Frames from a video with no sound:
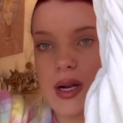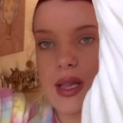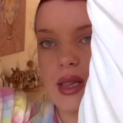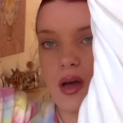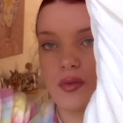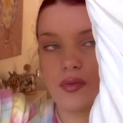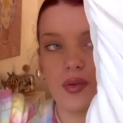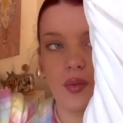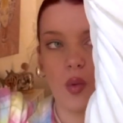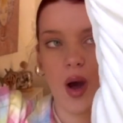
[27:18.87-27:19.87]
and I love
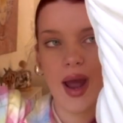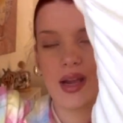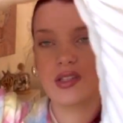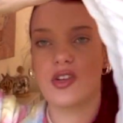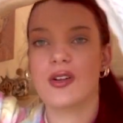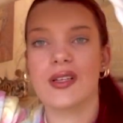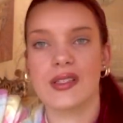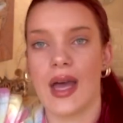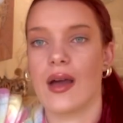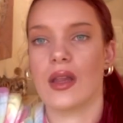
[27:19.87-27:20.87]
the white. It's not
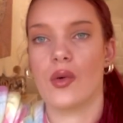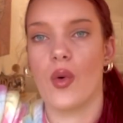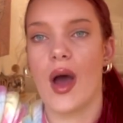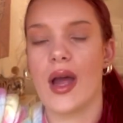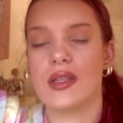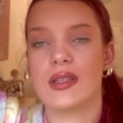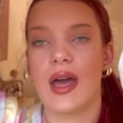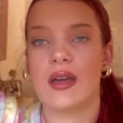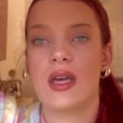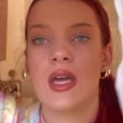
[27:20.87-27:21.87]
exactly white, it's
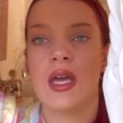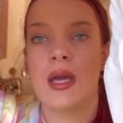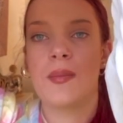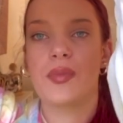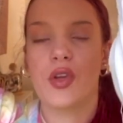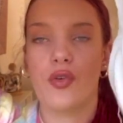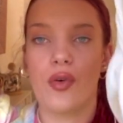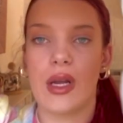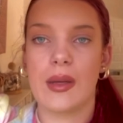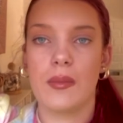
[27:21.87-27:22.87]
like
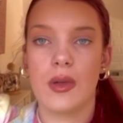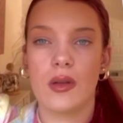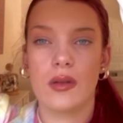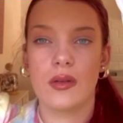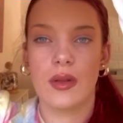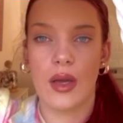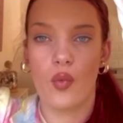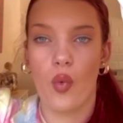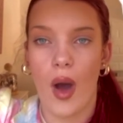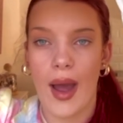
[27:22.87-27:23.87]
cream, like
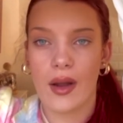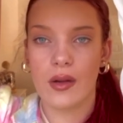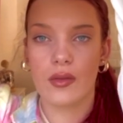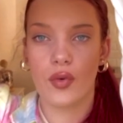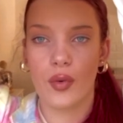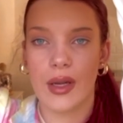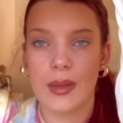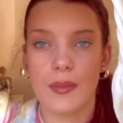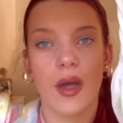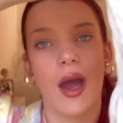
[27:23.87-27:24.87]
white
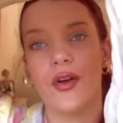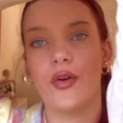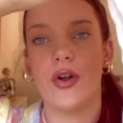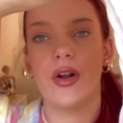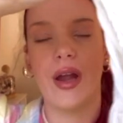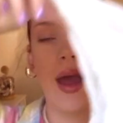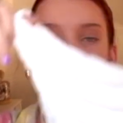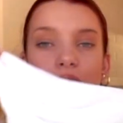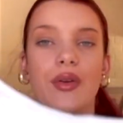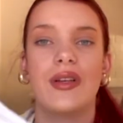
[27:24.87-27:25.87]
cream. I don't know
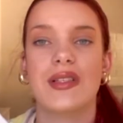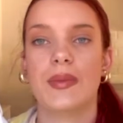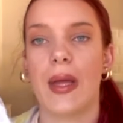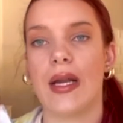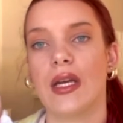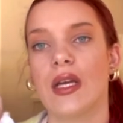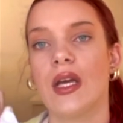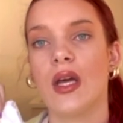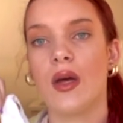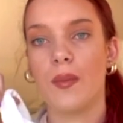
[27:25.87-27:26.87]
how you'd explain it,
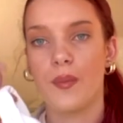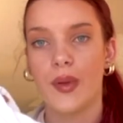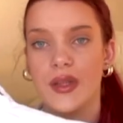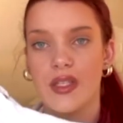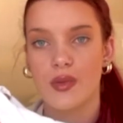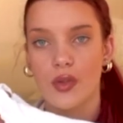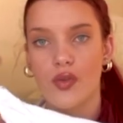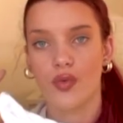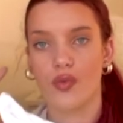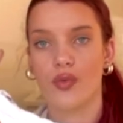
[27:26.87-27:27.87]
but this would
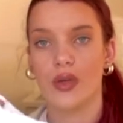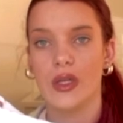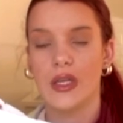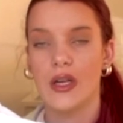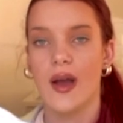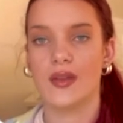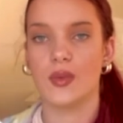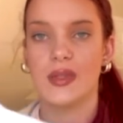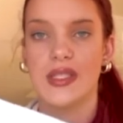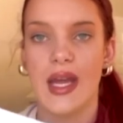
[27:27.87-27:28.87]
look really
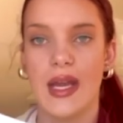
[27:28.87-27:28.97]
nice with